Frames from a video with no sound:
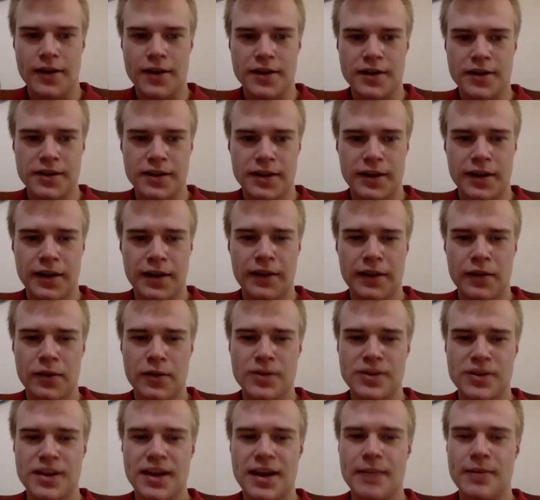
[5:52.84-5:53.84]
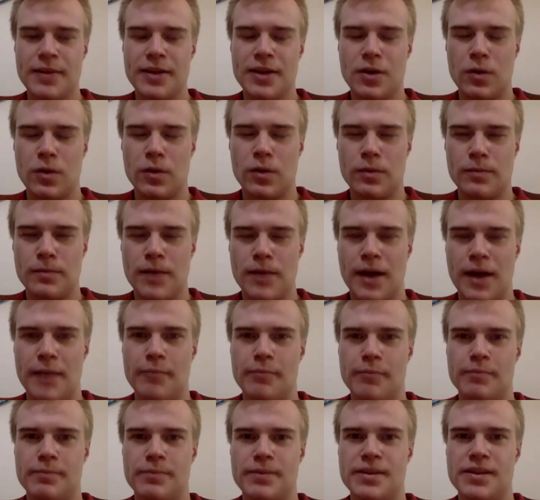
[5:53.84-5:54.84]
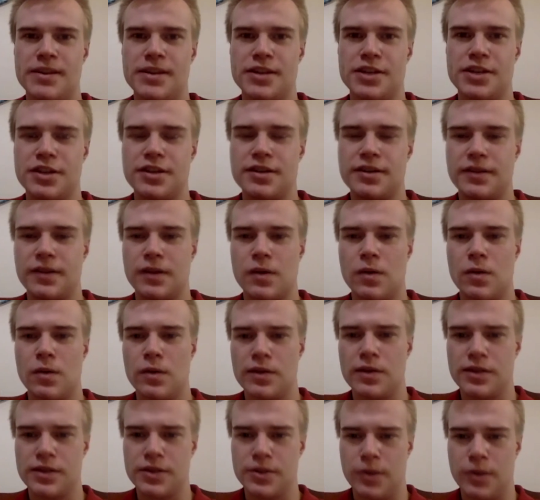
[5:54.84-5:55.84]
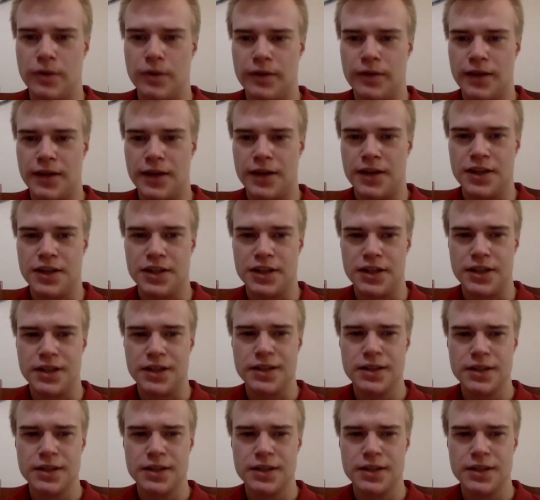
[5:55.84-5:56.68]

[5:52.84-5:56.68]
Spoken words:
Just another question. How many positions in the course do you offer each year?